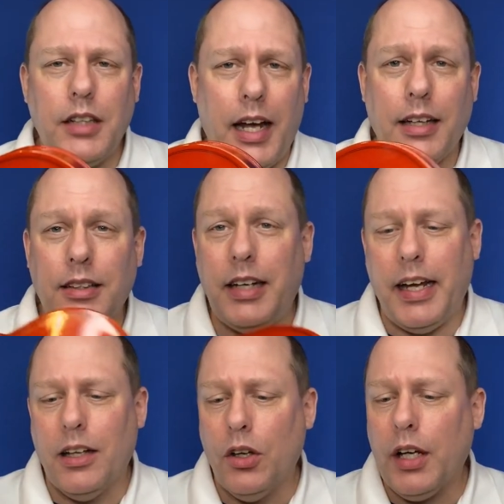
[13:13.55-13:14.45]
and to take
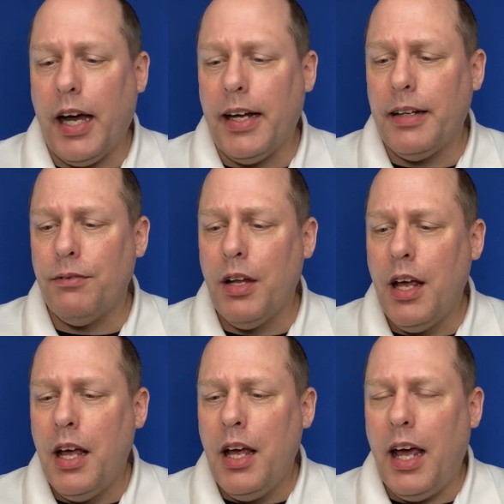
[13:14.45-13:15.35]
a look at it
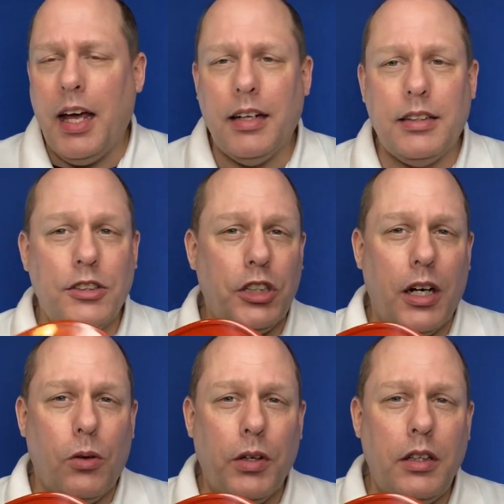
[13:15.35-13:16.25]
and to share
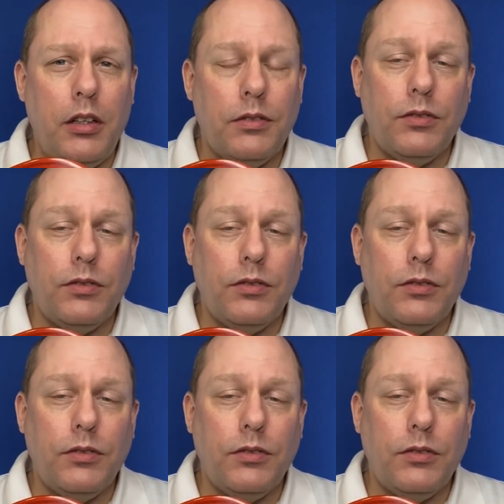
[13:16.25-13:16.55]
it with you.